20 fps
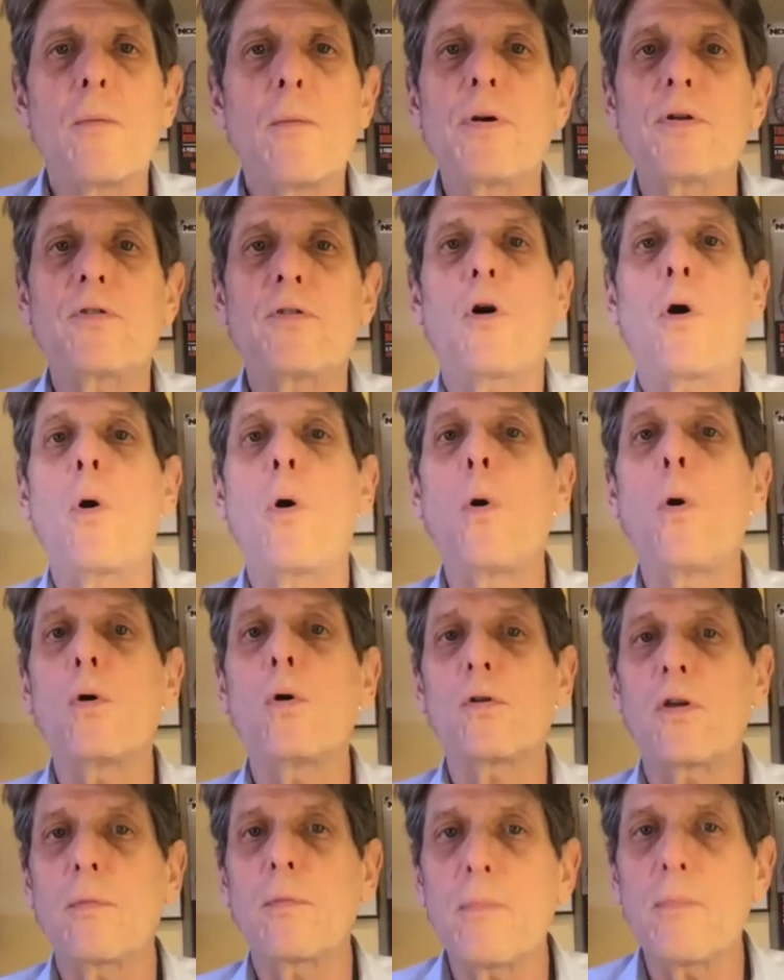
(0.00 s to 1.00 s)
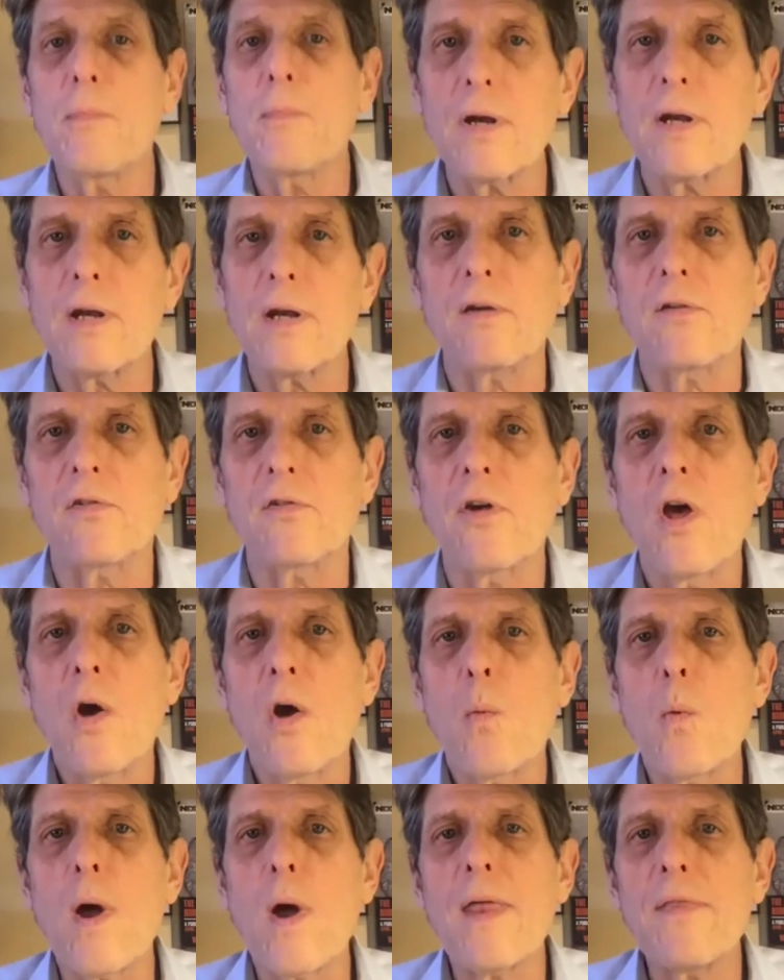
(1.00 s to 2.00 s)
but to whole communities
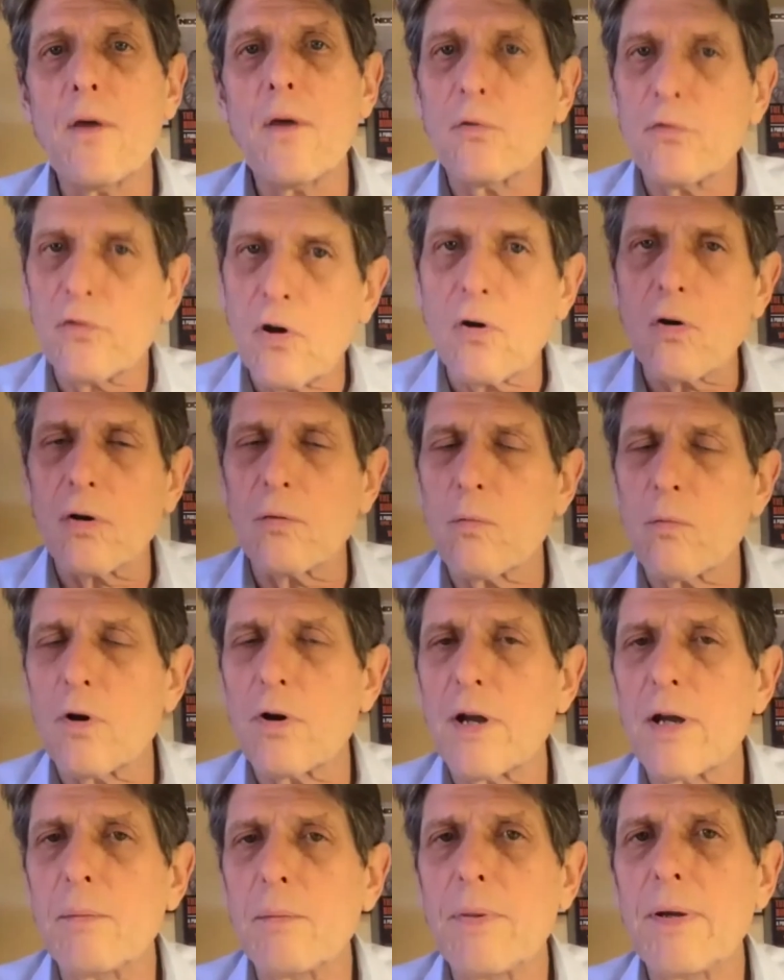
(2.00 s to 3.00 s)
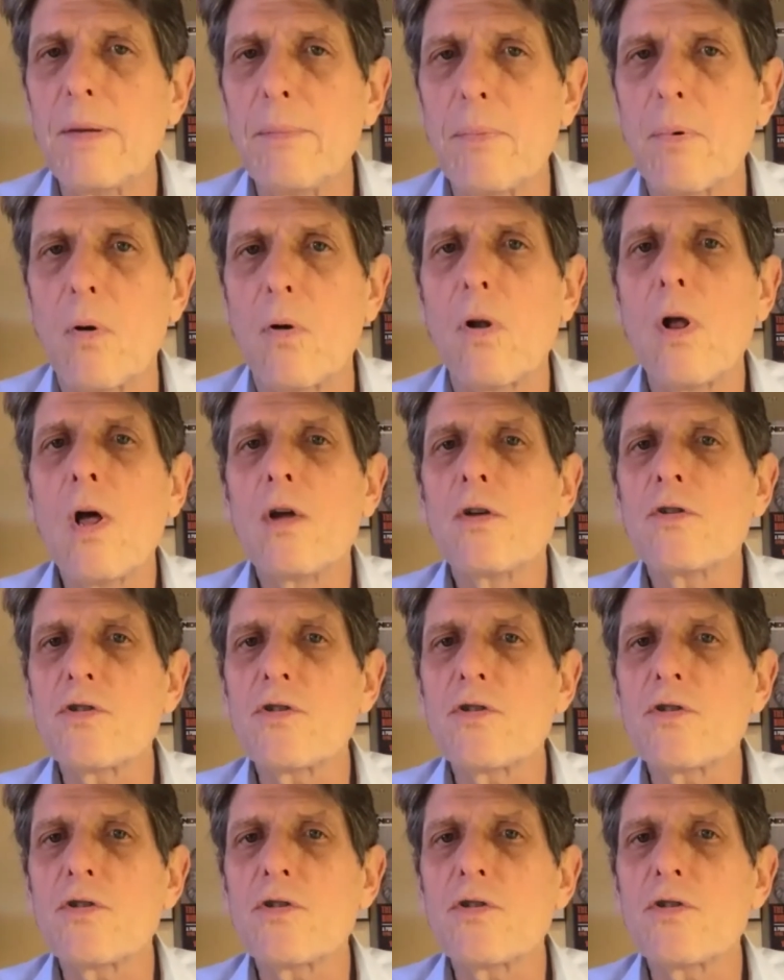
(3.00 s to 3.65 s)
when those hardworking people